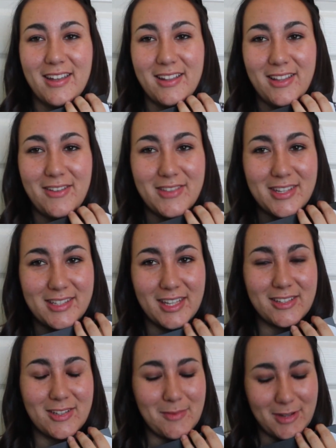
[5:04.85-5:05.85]
love this
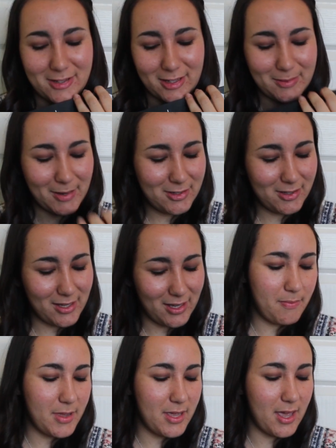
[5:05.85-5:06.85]
thing so much,
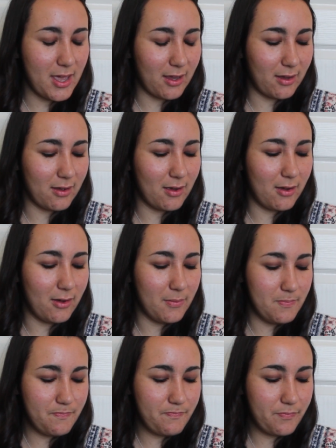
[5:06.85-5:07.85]
especially being
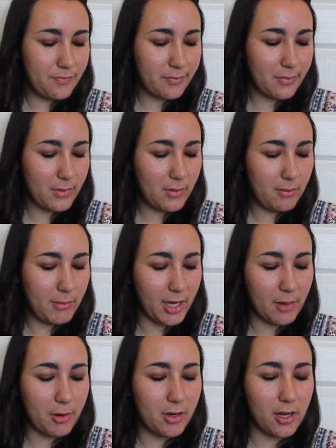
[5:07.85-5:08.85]
like
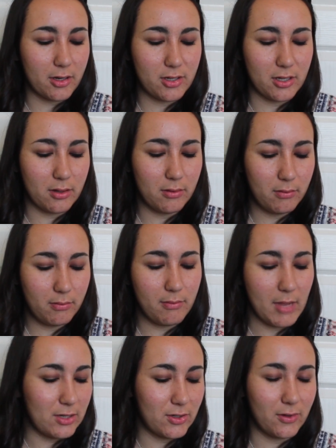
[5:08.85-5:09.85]
a production
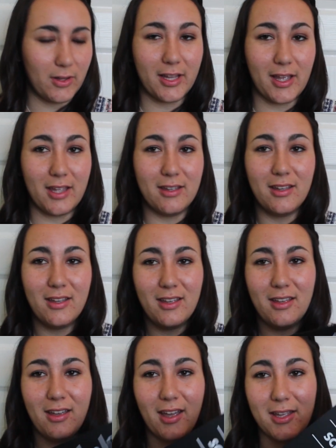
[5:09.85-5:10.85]
major. Like I
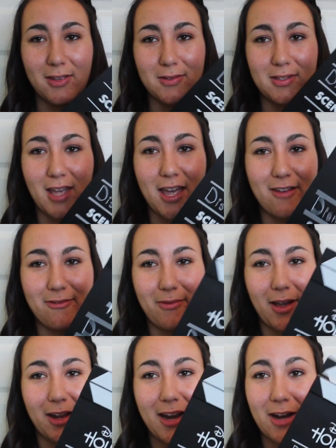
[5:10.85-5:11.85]
have
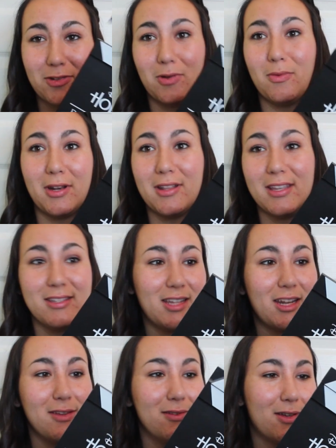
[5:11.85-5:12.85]
like an actual one of these
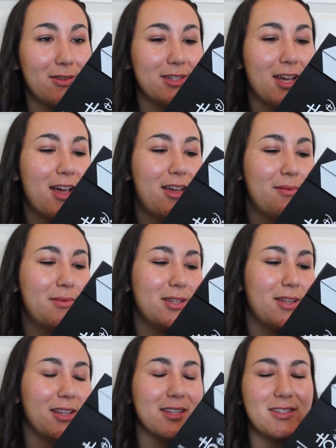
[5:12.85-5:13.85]
that I use all the time,
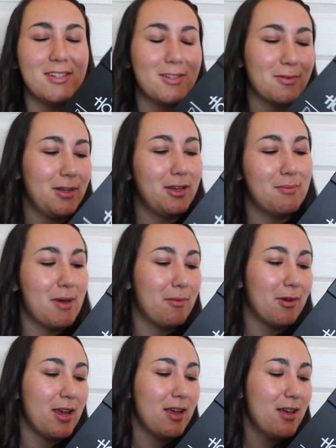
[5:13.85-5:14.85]
so like this is just a really good
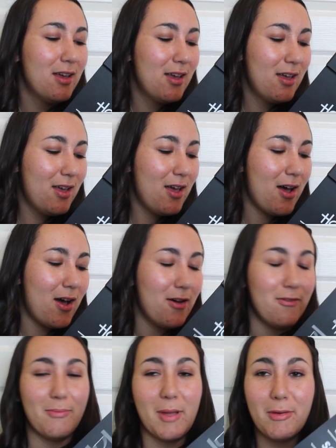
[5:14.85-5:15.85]
memory
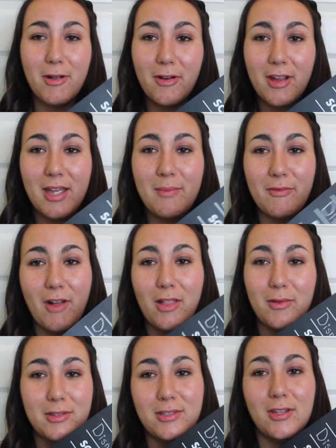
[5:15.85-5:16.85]
of my program, of
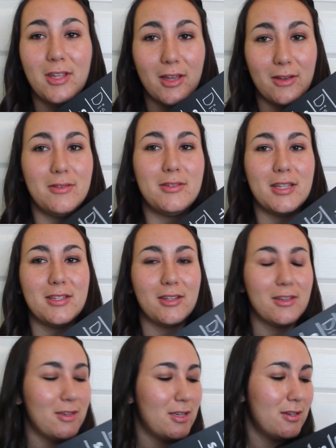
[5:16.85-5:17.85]
Hollywood Studios. It's a
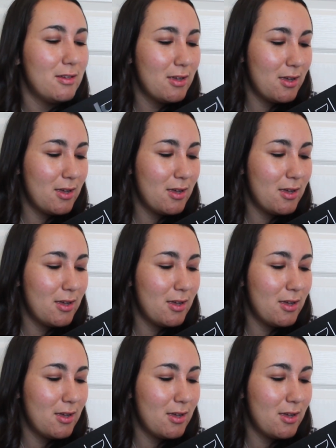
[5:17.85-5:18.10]
good,